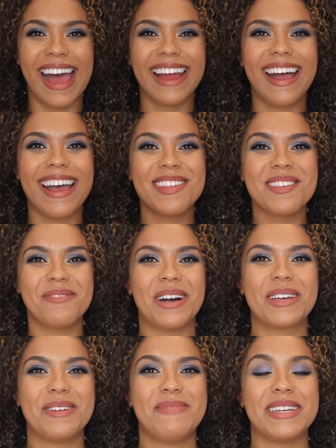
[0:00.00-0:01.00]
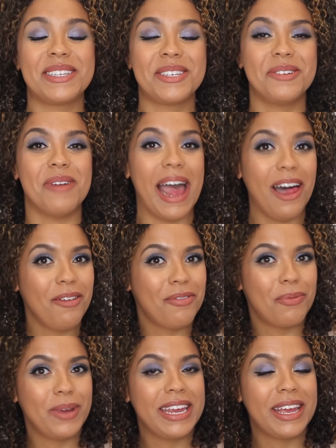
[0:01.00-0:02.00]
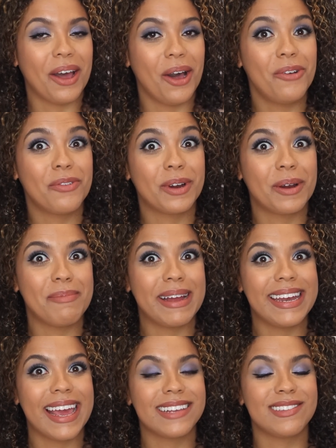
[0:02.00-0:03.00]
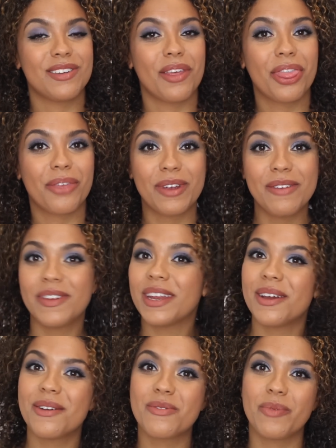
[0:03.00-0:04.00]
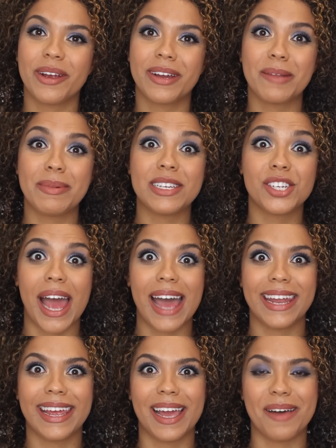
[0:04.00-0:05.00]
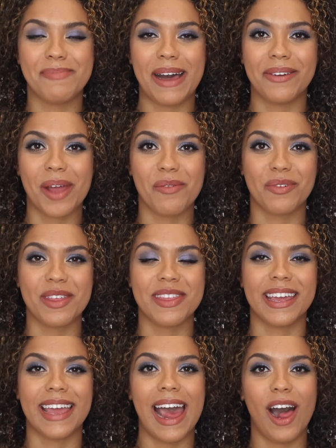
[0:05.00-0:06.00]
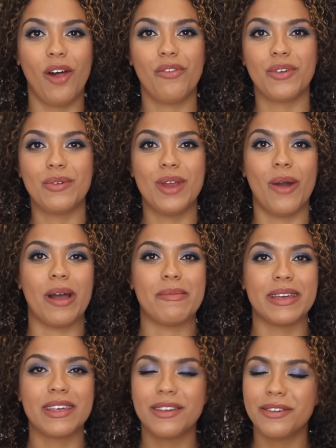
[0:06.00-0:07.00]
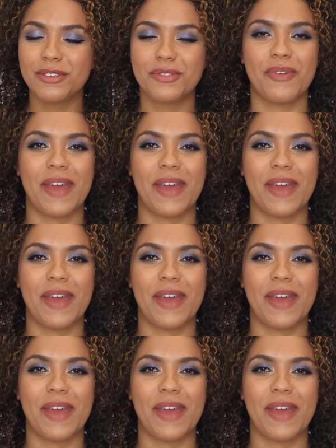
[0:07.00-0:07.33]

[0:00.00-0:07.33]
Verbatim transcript: Hi guys, welcome to e.l.f. Week. Over my next three videos, we are going to be chatting about everything e.l.f. You know I'm a huge